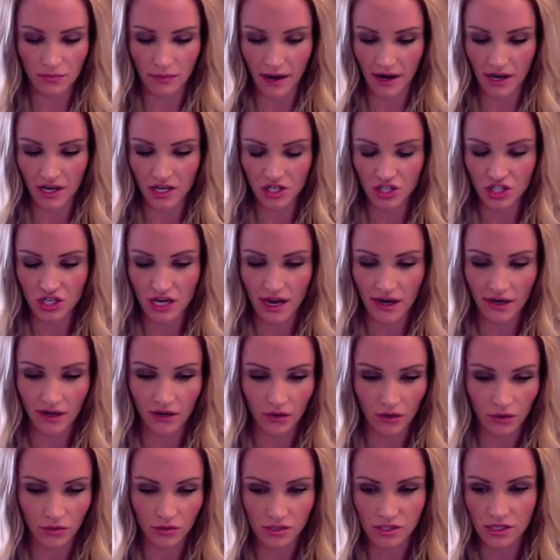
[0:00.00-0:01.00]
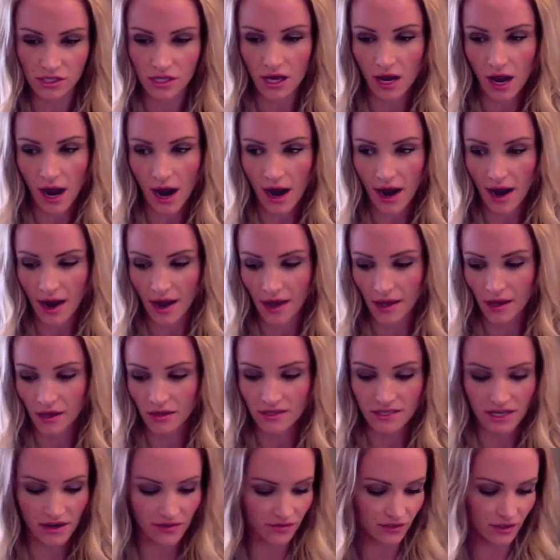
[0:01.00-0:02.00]
my shadows, I
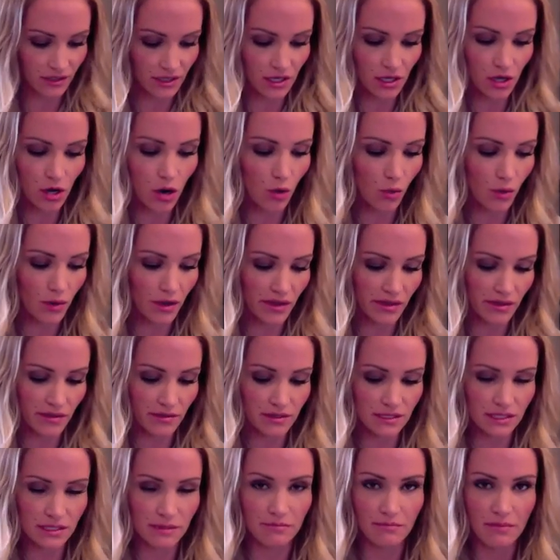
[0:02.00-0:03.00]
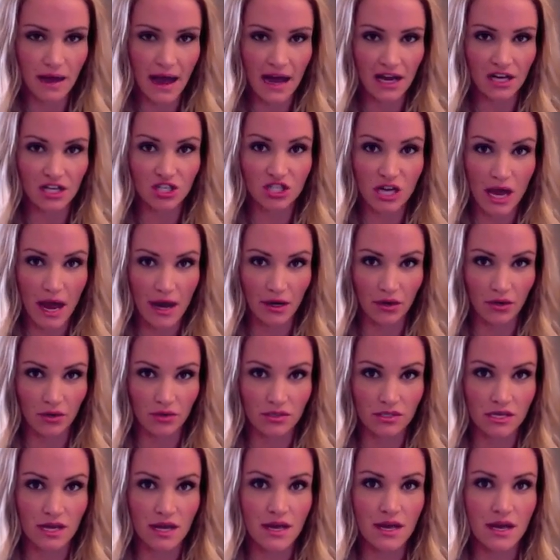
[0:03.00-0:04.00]
definitely go with some MAC
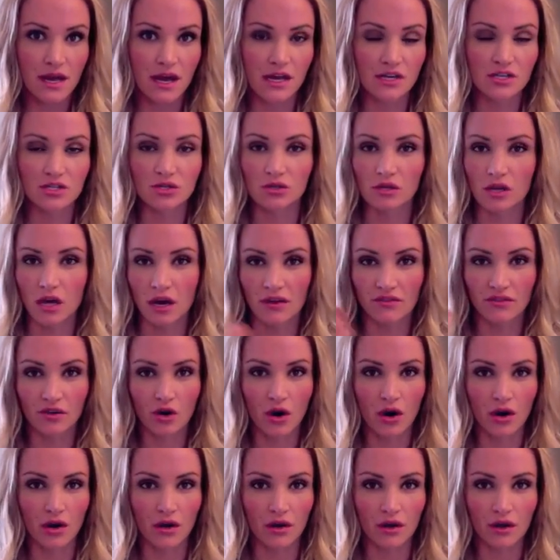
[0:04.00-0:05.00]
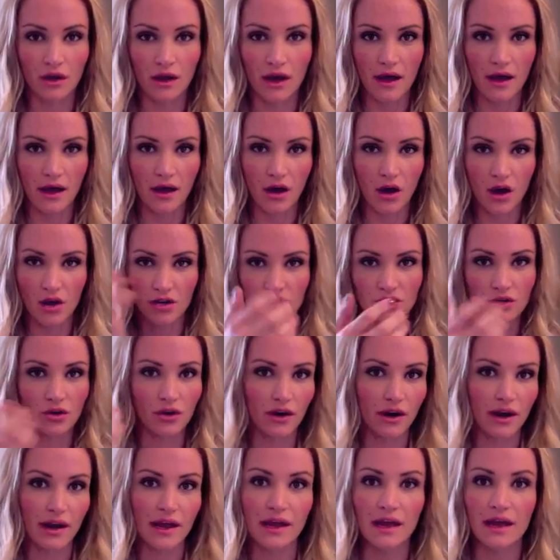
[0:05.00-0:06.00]
shadows and do a lot of
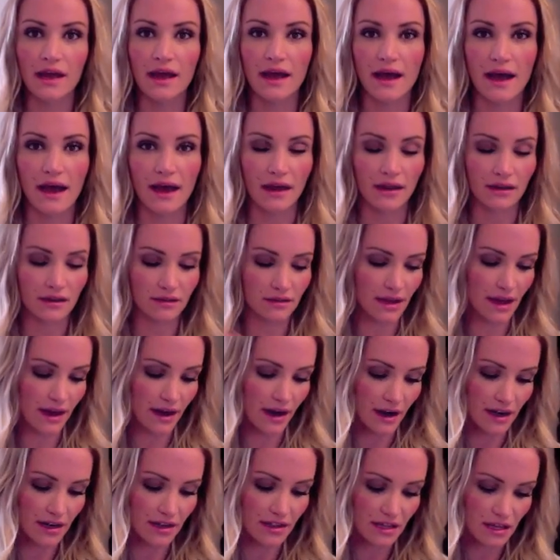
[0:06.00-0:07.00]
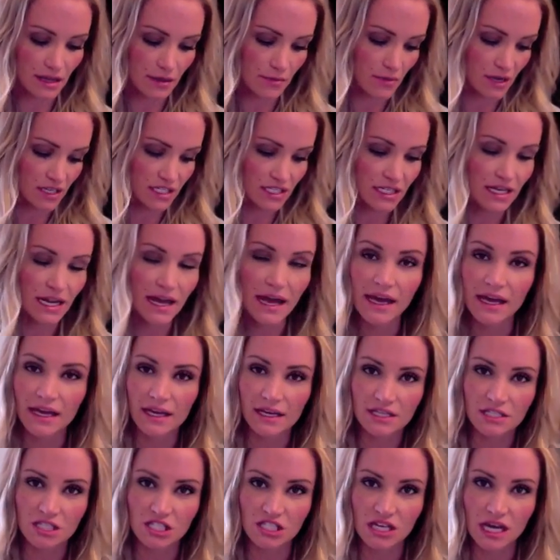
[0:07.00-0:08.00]
contouring and that kind of thing. But today,
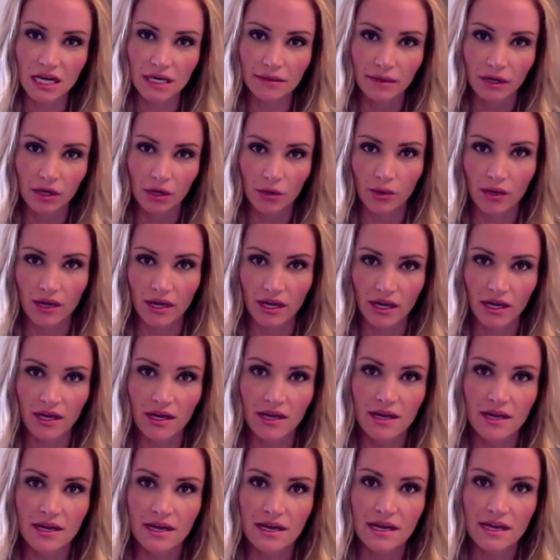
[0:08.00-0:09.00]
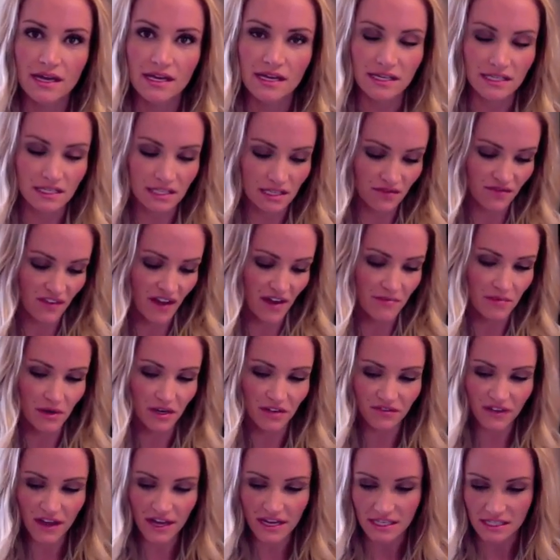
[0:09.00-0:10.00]
it's just kind of my quick, easy 5-minute
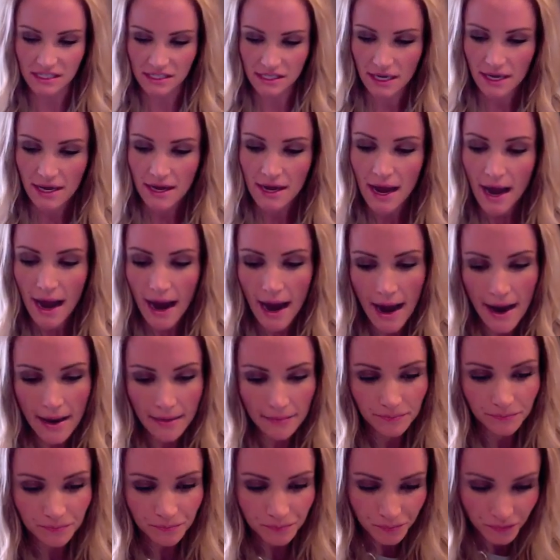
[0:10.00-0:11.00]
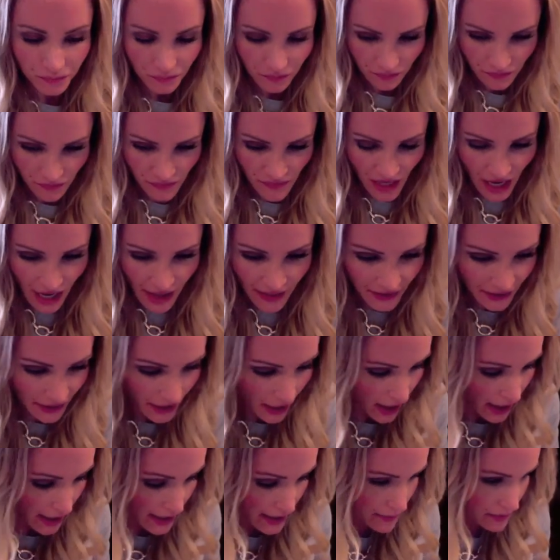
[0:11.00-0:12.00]
face. And then
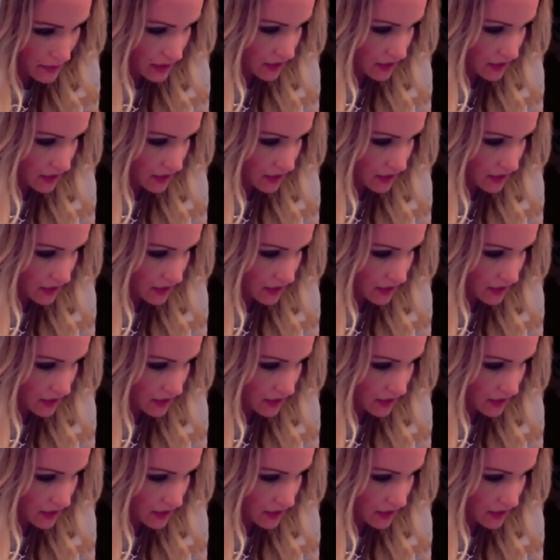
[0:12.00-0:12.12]
I am